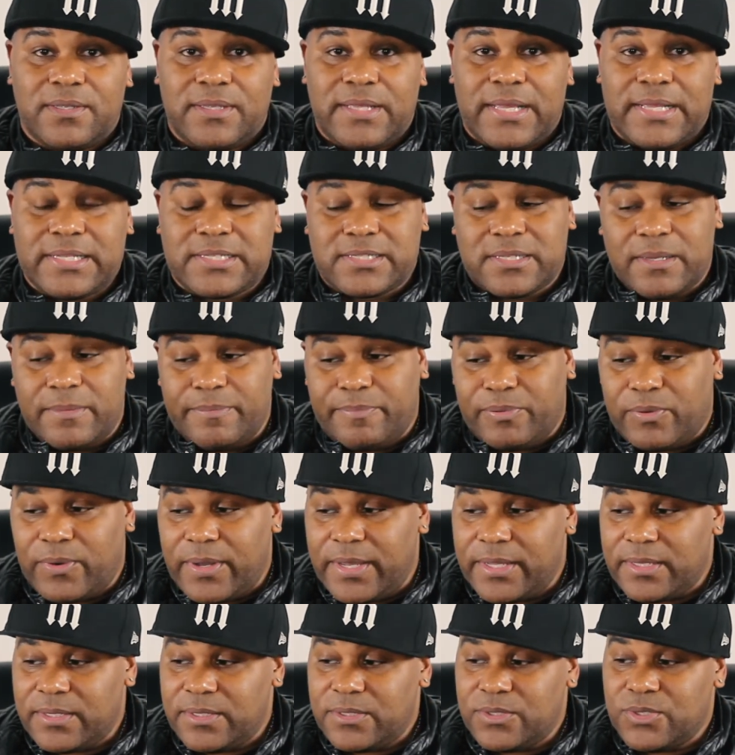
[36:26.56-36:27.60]
At some
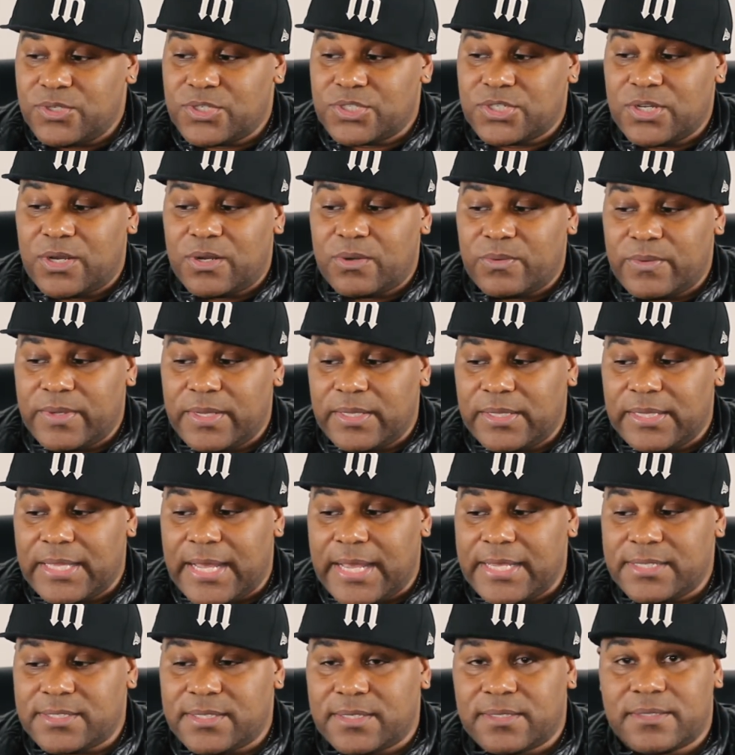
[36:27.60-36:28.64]
point, you start
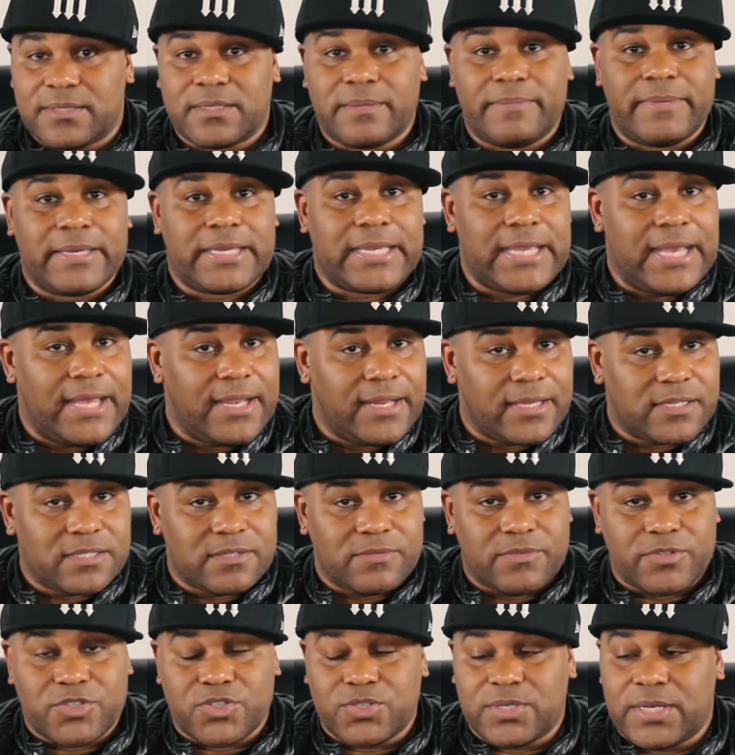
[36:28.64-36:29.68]
realizing the mechanics
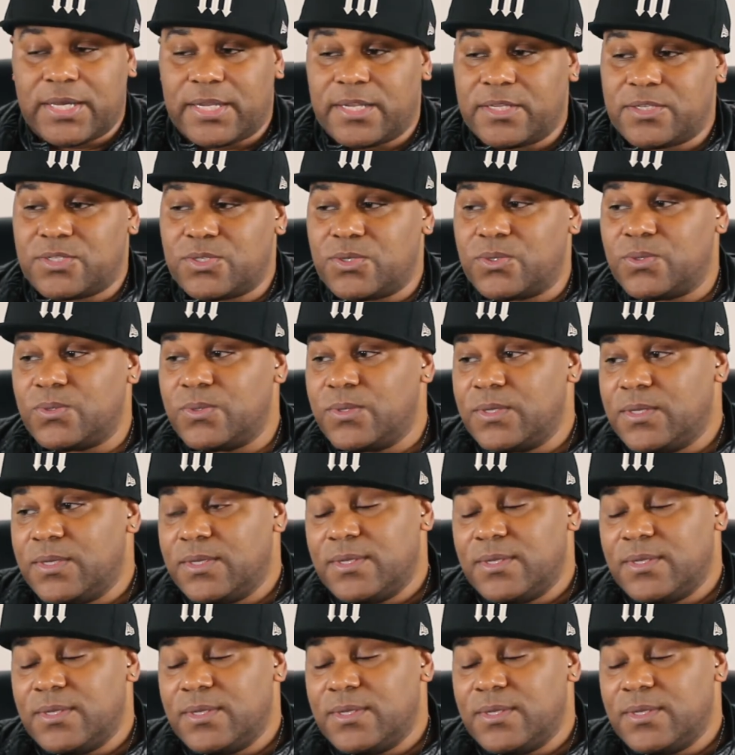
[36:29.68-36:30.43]
of what you got to do.